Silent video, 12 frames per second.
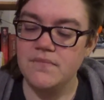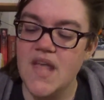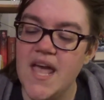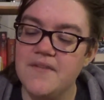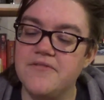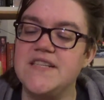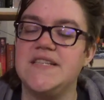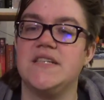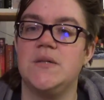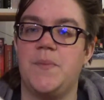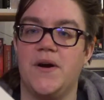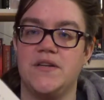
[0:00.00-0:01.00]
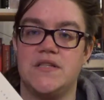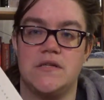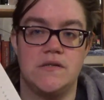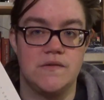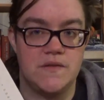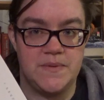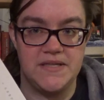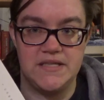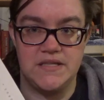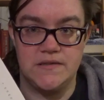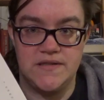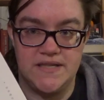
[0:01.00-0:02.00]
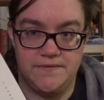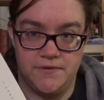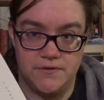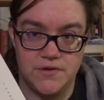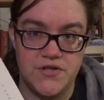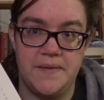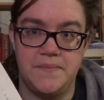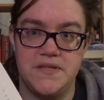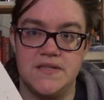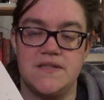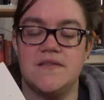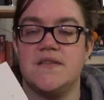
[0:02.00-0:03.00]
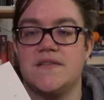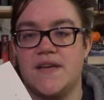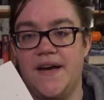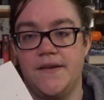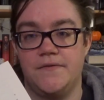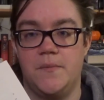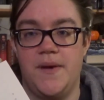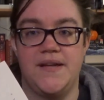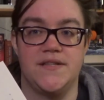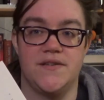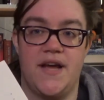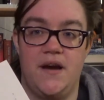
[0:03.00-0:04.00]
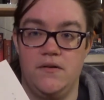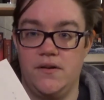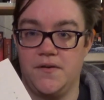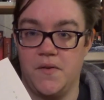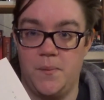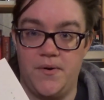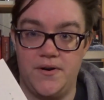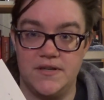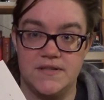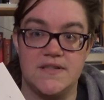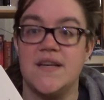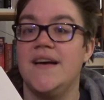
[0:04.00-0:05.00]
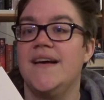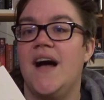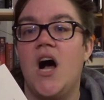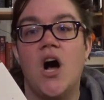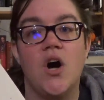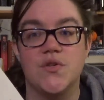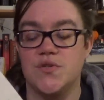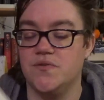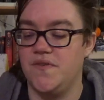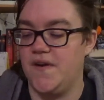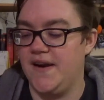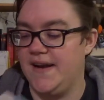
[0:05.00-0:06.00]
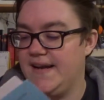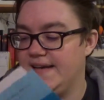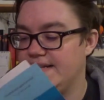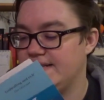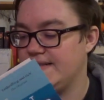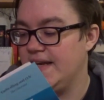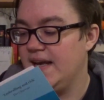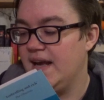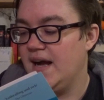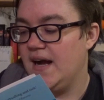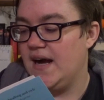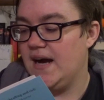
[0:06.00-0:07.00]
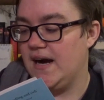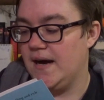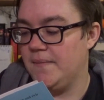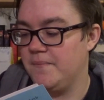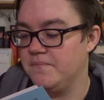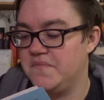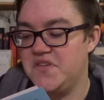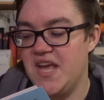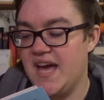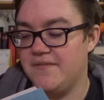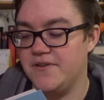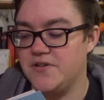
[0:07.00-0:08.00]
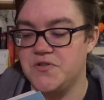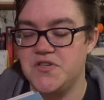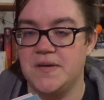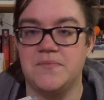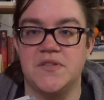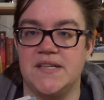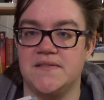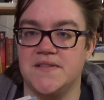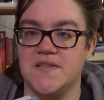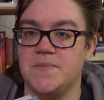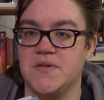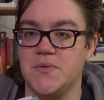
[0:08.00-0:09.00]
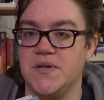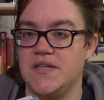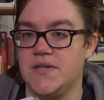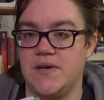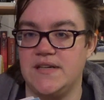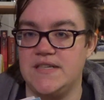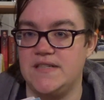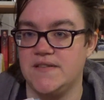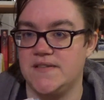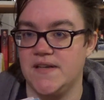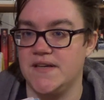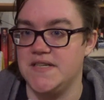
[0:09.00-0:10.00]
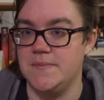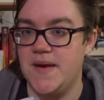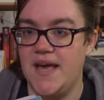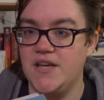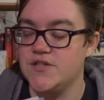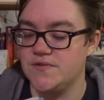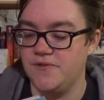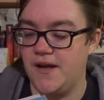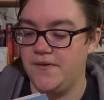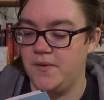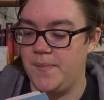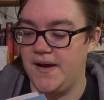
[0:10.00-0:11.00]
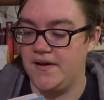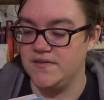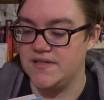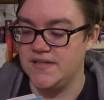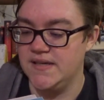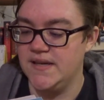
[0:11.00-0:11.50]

Every single part is also split into several chapters. This kind of depends on how long the part is. Also very nice. The average chapter length is between 20 to 30 pages roundabout.